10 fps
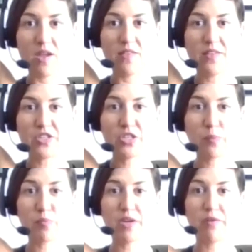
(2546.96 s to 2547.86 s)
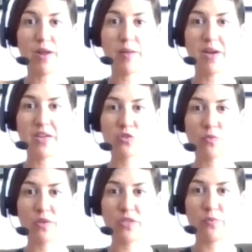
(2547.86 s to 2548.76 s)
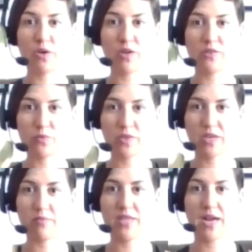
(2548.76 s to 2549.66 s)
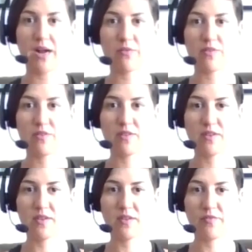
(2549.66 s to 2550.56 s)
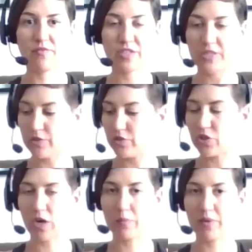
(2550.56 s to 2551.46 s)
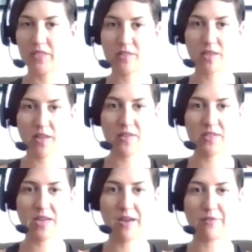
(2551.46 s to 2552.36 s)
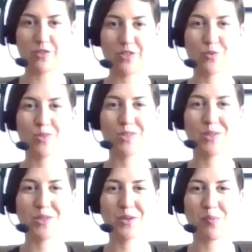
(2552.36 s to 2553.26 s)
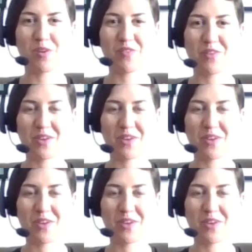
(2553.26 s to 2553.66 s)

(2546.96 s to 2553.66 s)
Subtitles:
Then you're gonna bring it right back to where you were. So we come down, fingernails to armpits, and then down. So this one's a little bit of